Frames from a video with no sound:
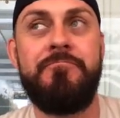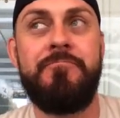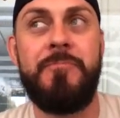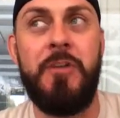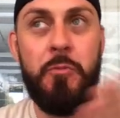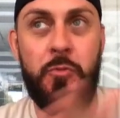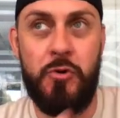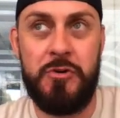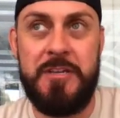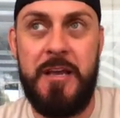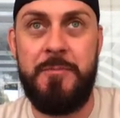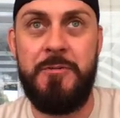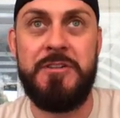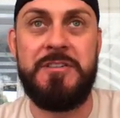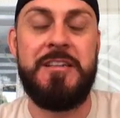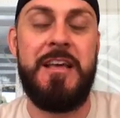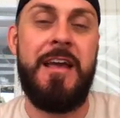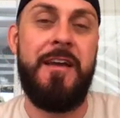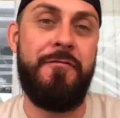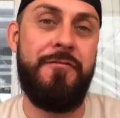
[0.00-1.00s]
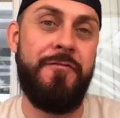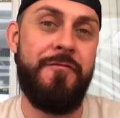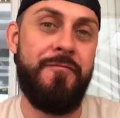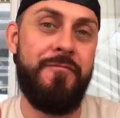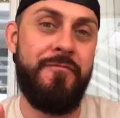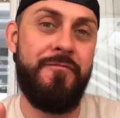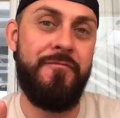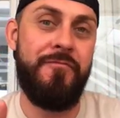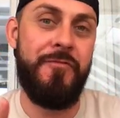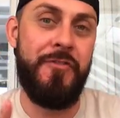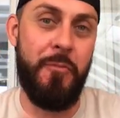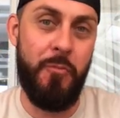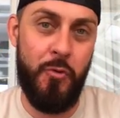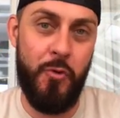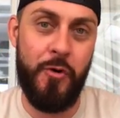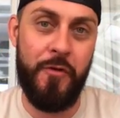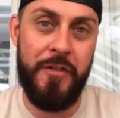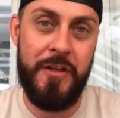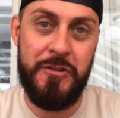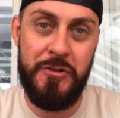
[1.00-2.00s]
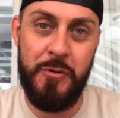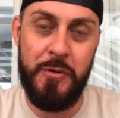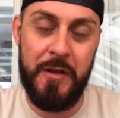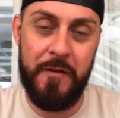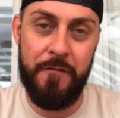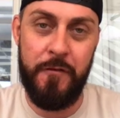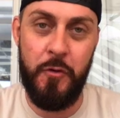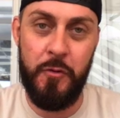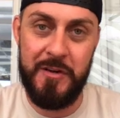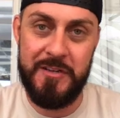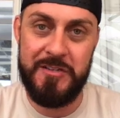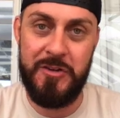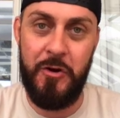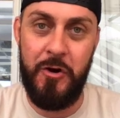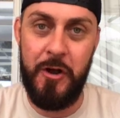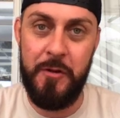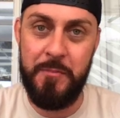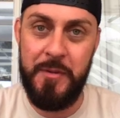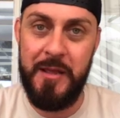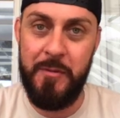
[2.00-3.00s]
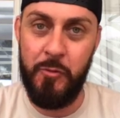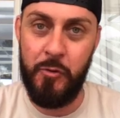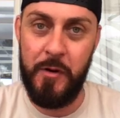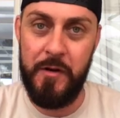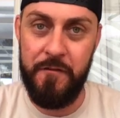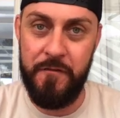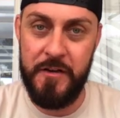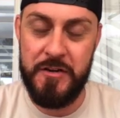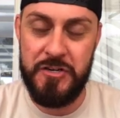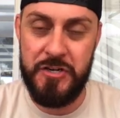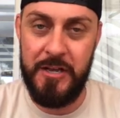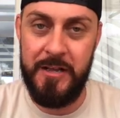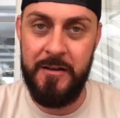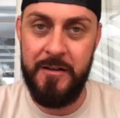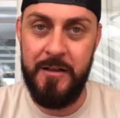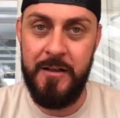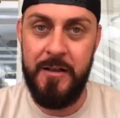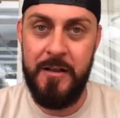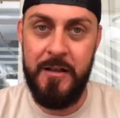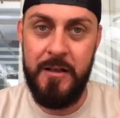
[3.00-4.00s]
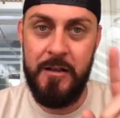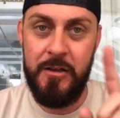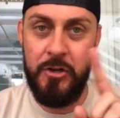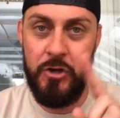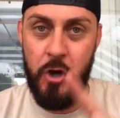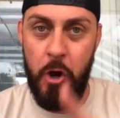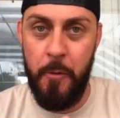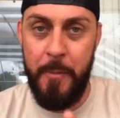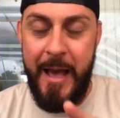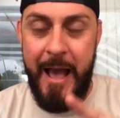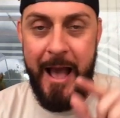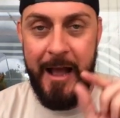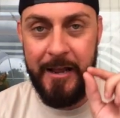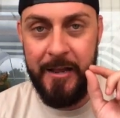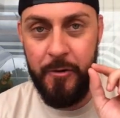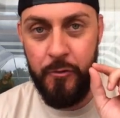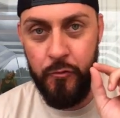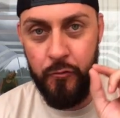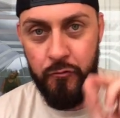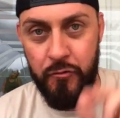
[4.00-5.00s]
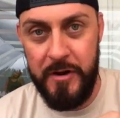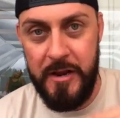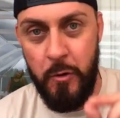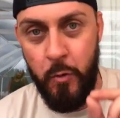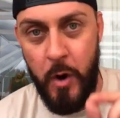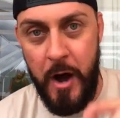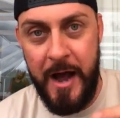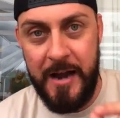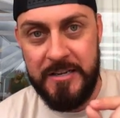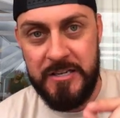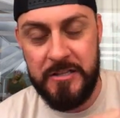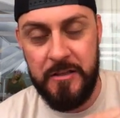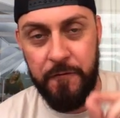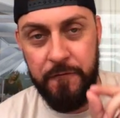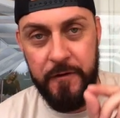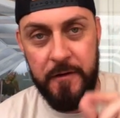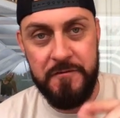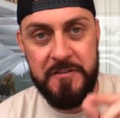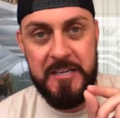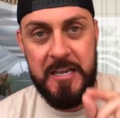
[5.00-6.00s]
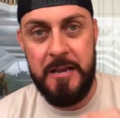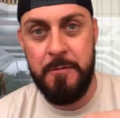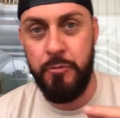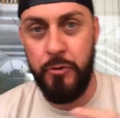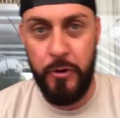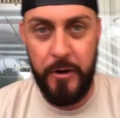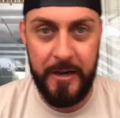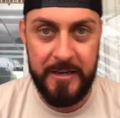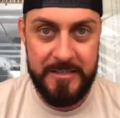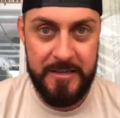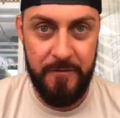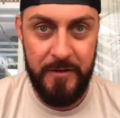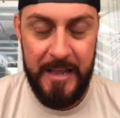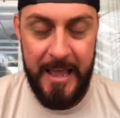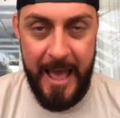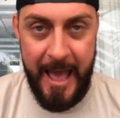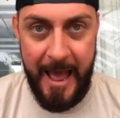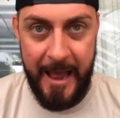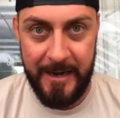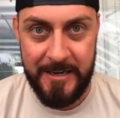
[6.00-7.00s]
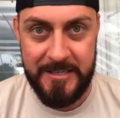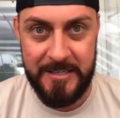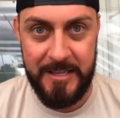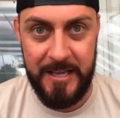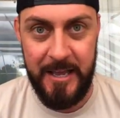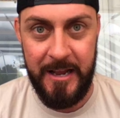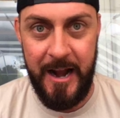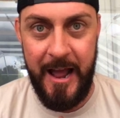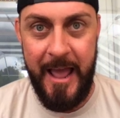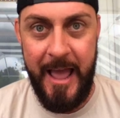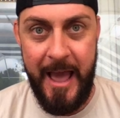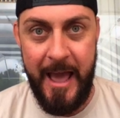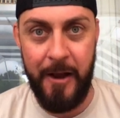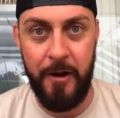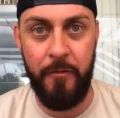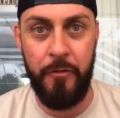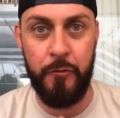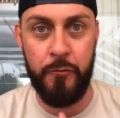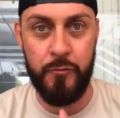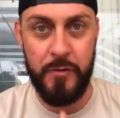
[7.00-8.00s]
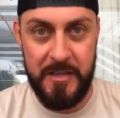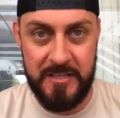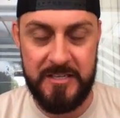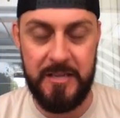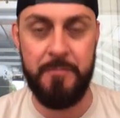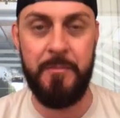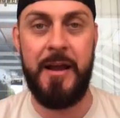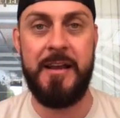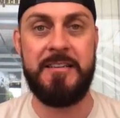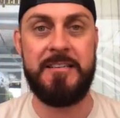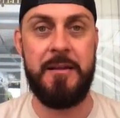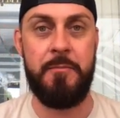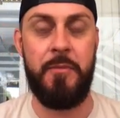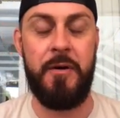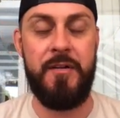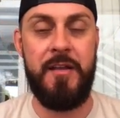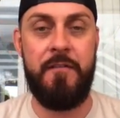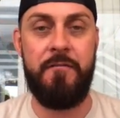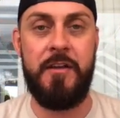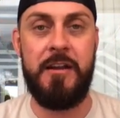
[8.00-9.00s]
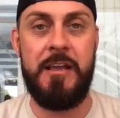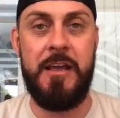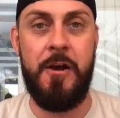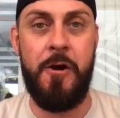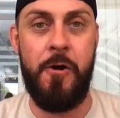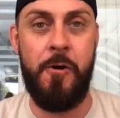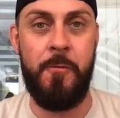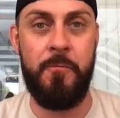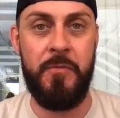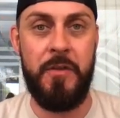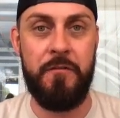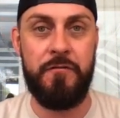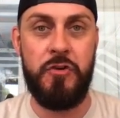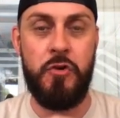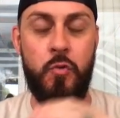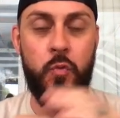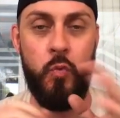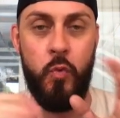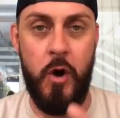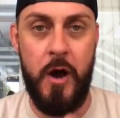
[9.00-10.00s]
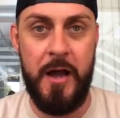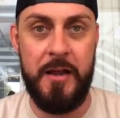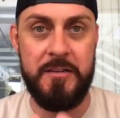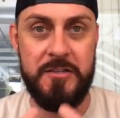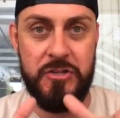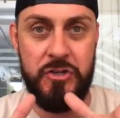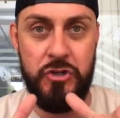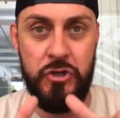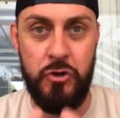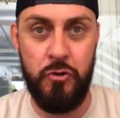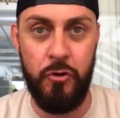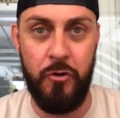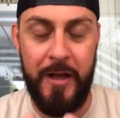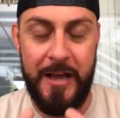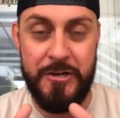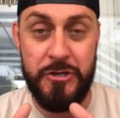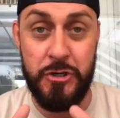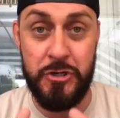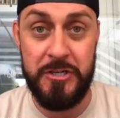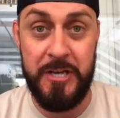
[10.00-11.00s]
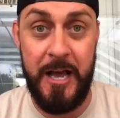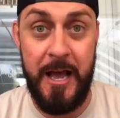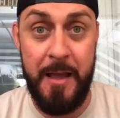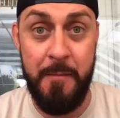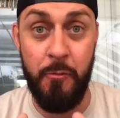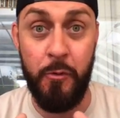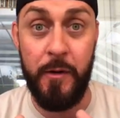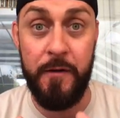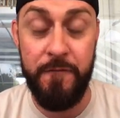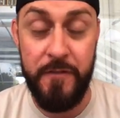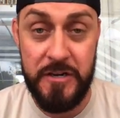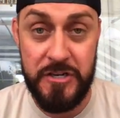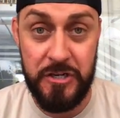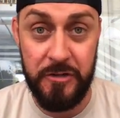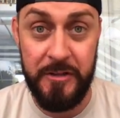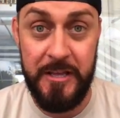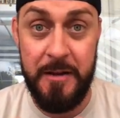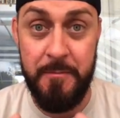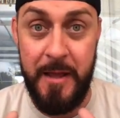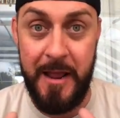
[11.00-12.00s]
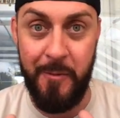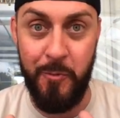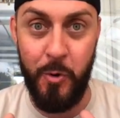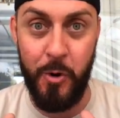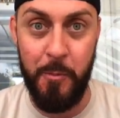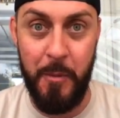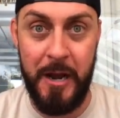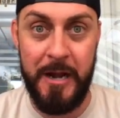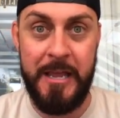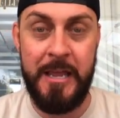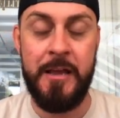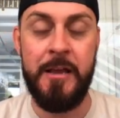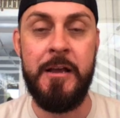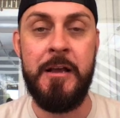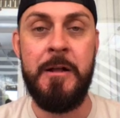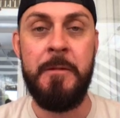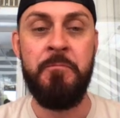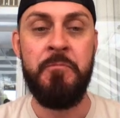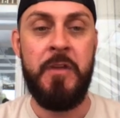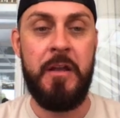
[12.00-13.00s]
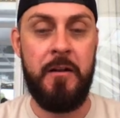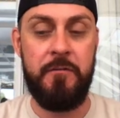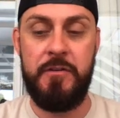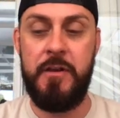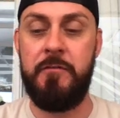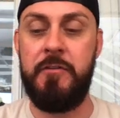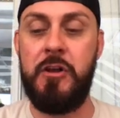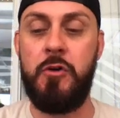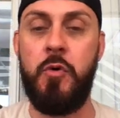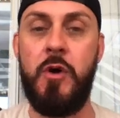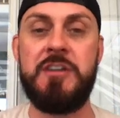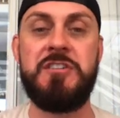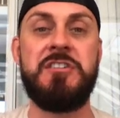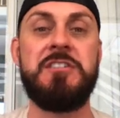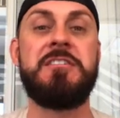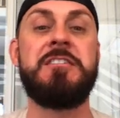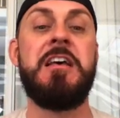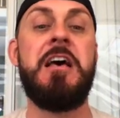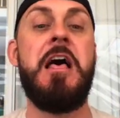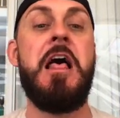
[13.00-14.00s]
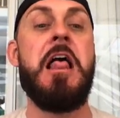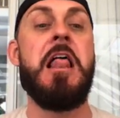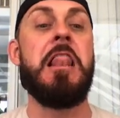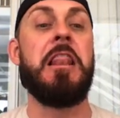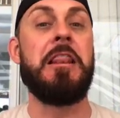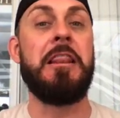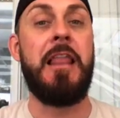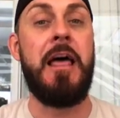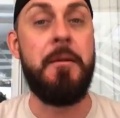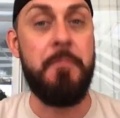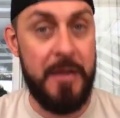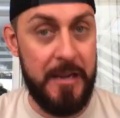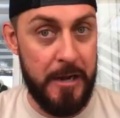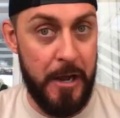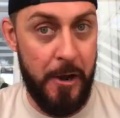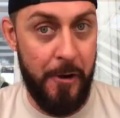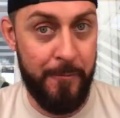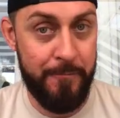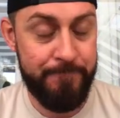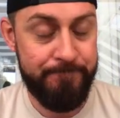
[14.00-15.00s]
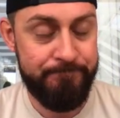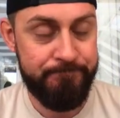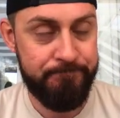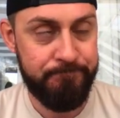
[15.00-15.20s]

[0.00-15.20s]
the more time you save, the more that you can focus on being more efficient. Go back, rewatch the 15 productivity hacks that I had on the recent Mindset Monday video if you want to utilize your time more efficiently and make more money. And if you have any questions, let me know.